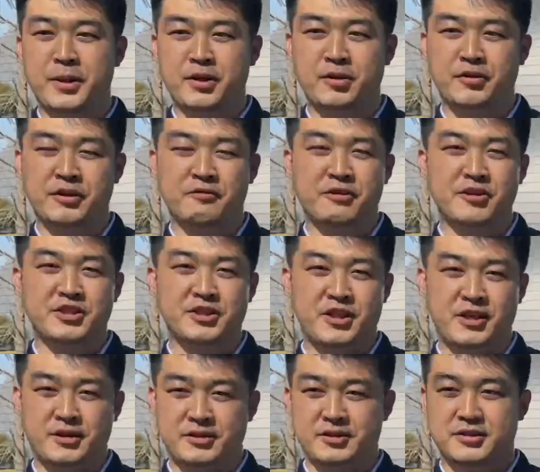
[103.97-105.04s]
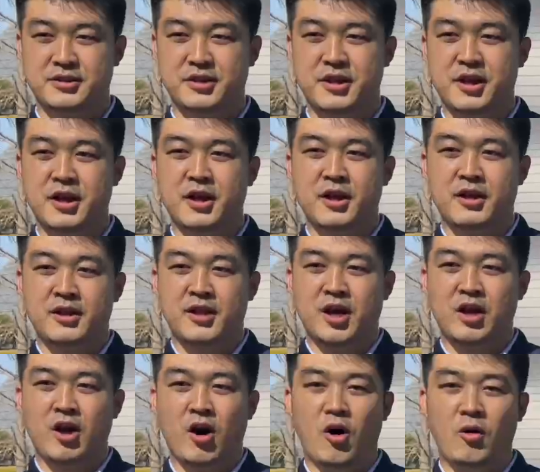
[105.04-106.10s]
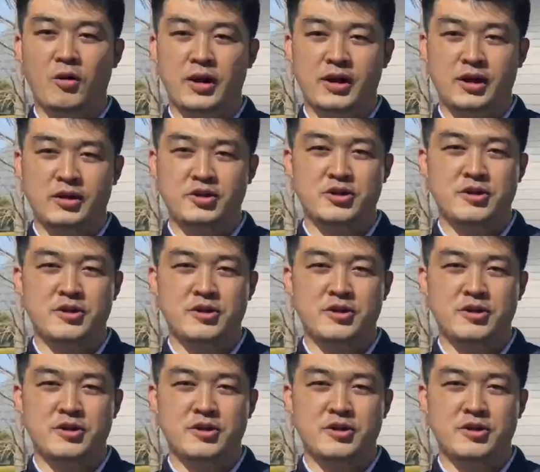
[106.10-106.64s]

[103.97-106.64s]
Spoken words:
universities, not only in